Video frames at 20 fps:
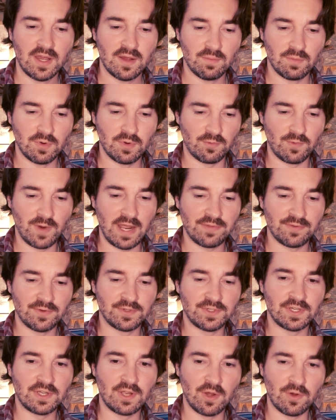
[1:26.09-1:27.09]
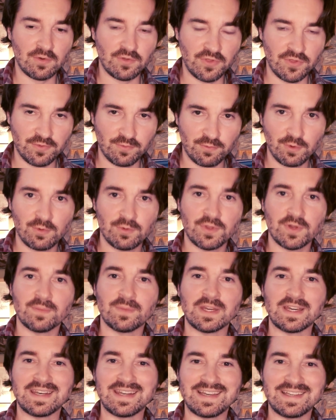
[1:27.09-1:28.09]
but rather to go through them
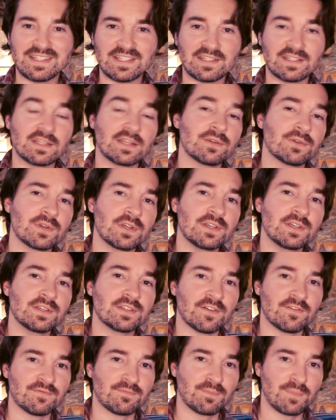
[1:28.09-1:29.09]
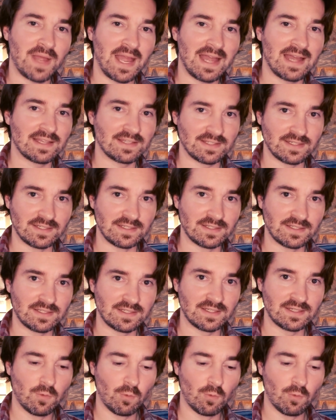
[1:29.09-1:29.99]
in a series of passes,